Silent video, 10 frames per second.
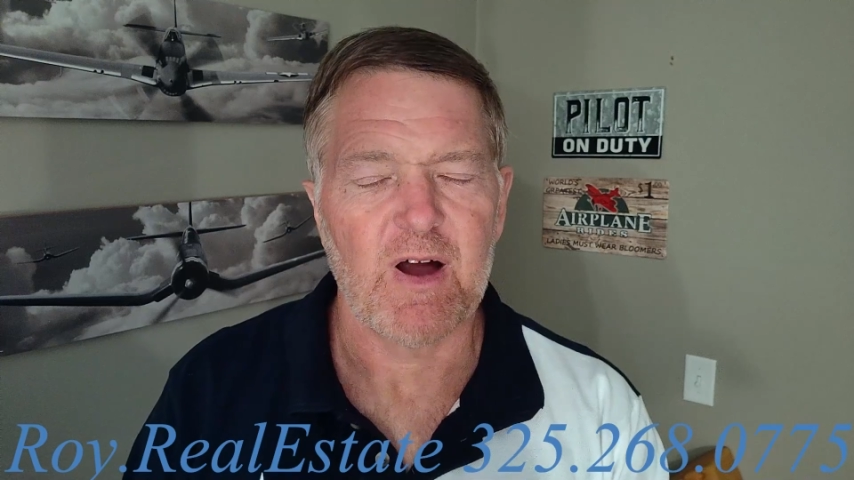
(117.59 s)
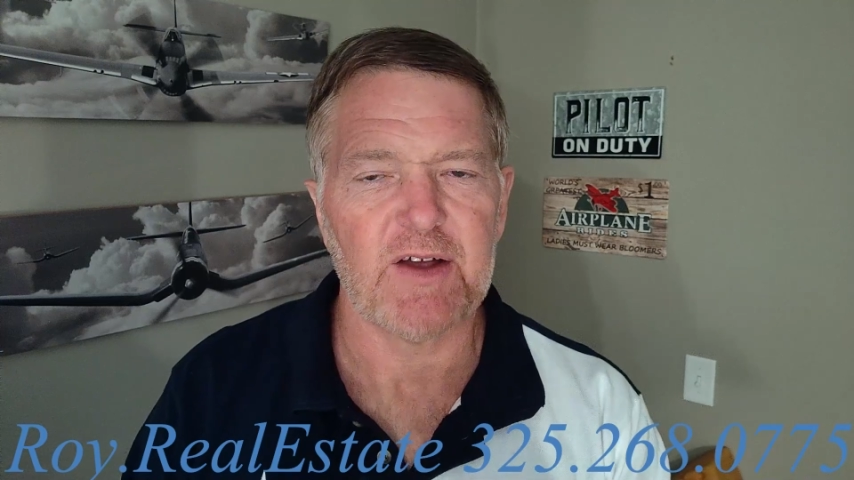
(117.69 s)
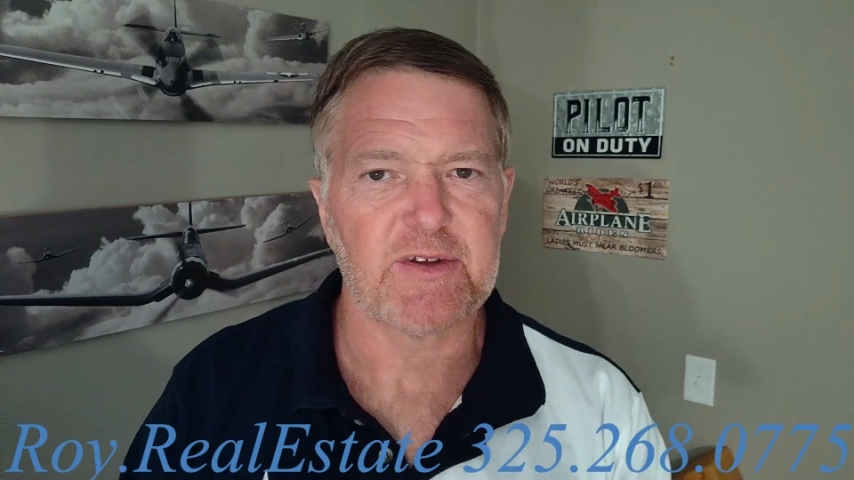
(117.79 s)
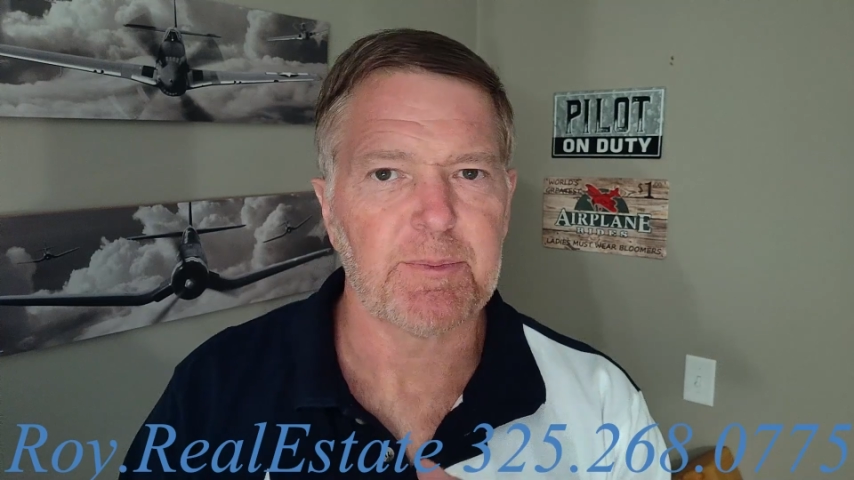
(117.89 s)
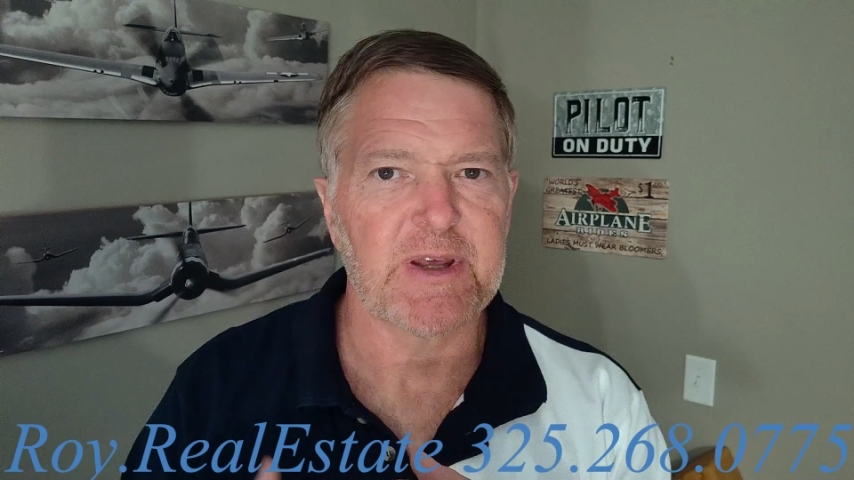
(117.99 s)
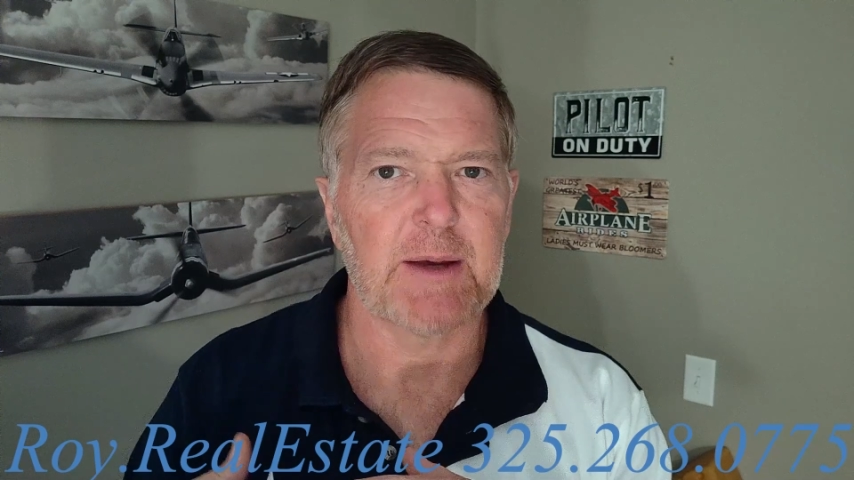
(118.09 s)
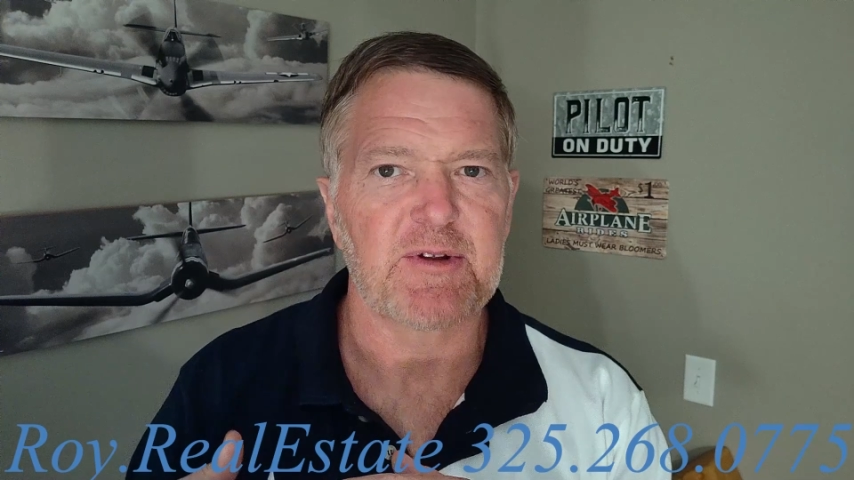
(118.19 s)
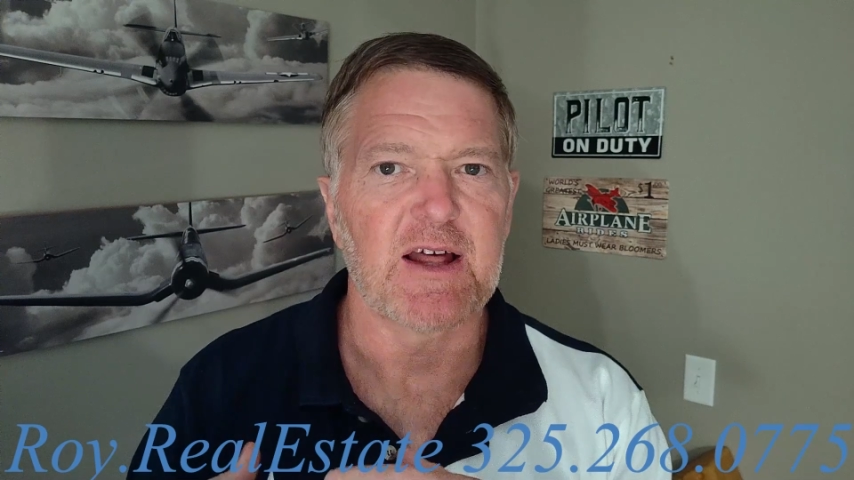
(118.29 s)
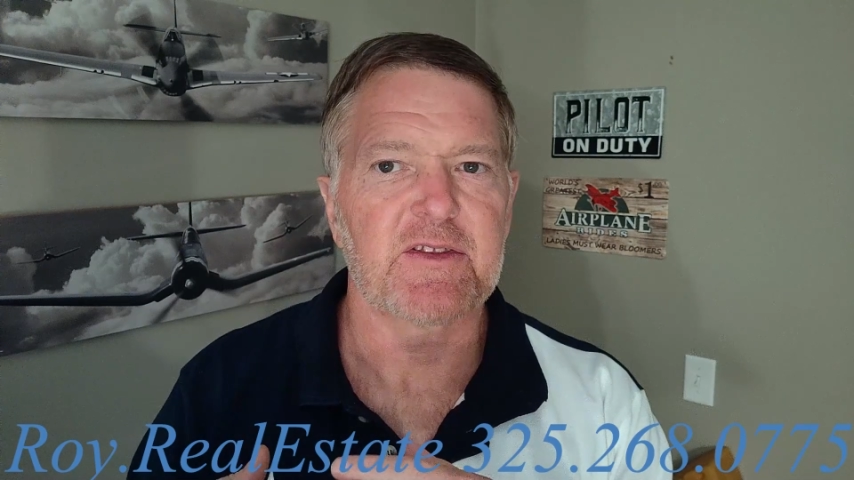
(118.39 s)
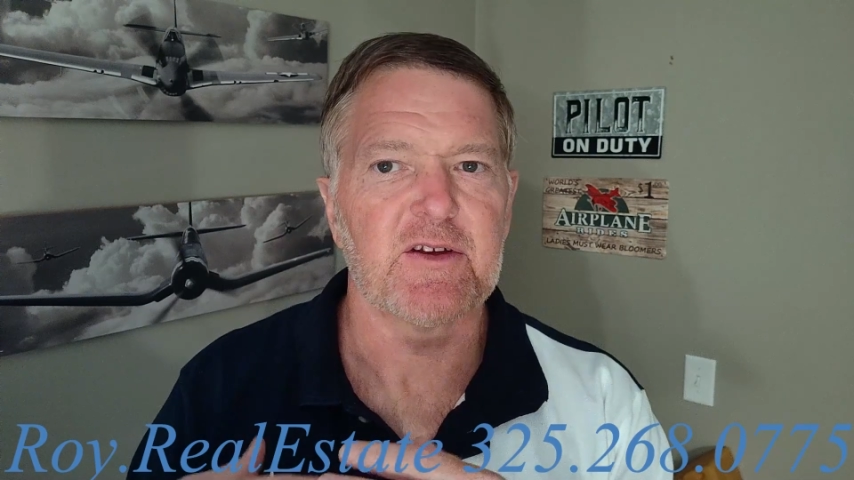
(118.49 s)
Sometimes
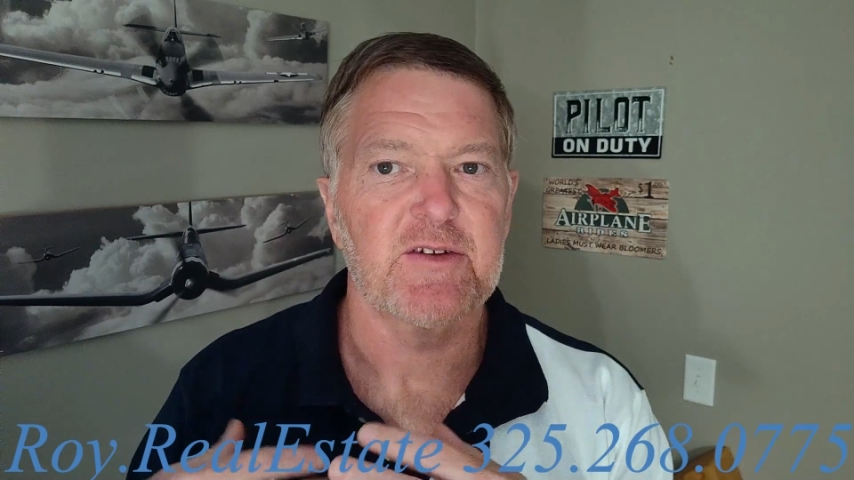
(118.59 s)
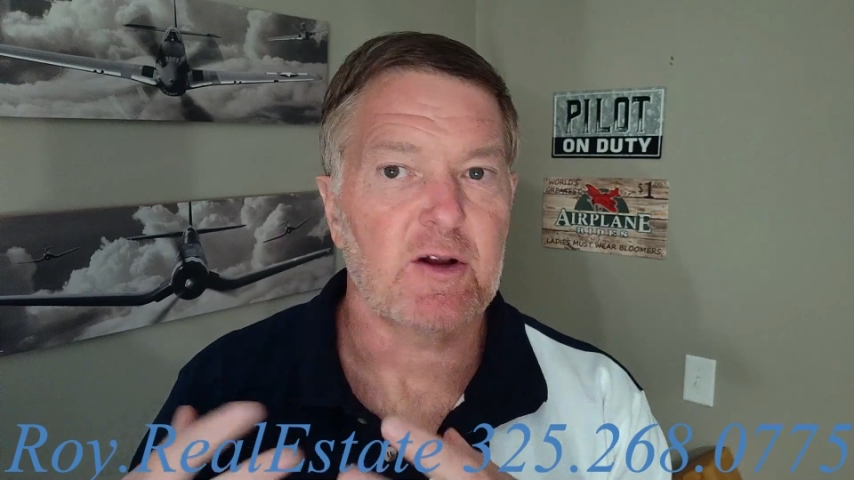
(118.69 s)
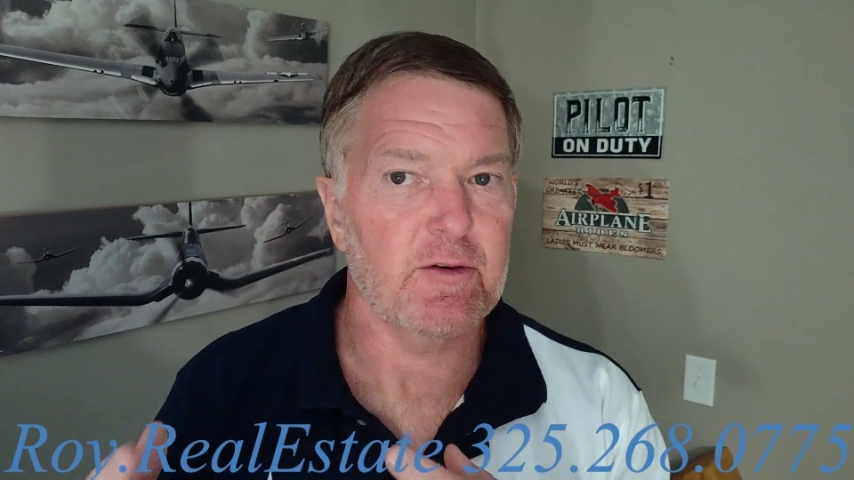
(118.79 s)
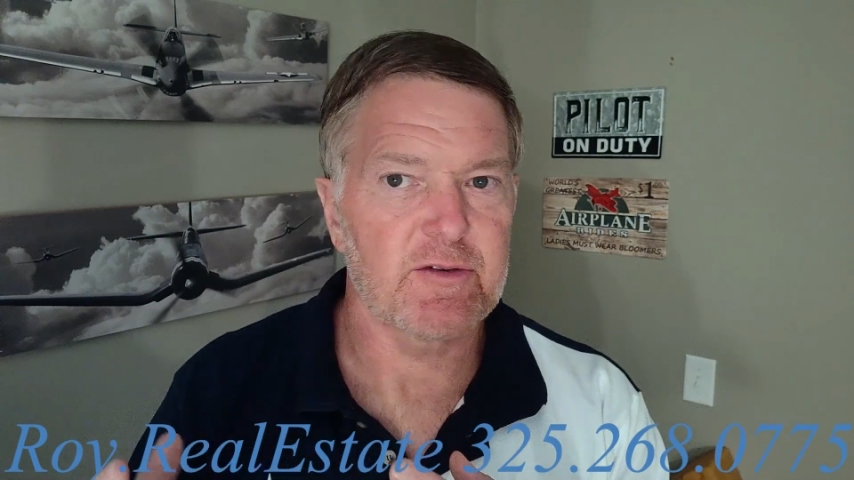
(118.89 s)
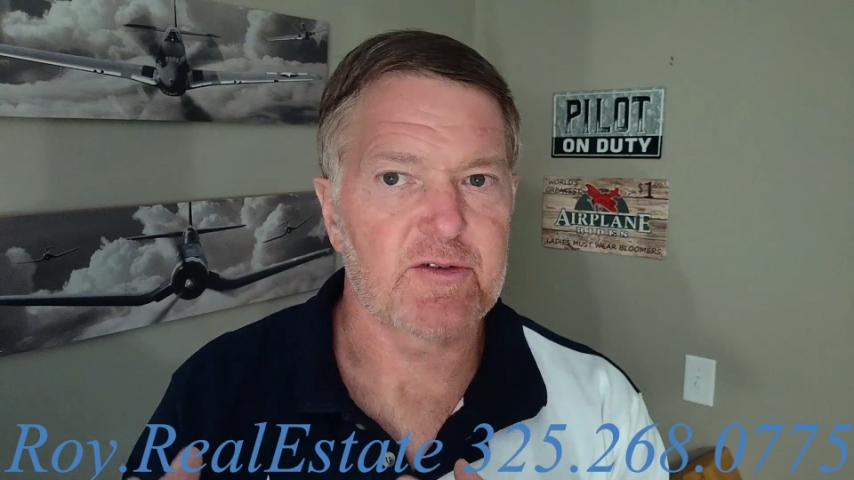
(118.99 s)
like the seller's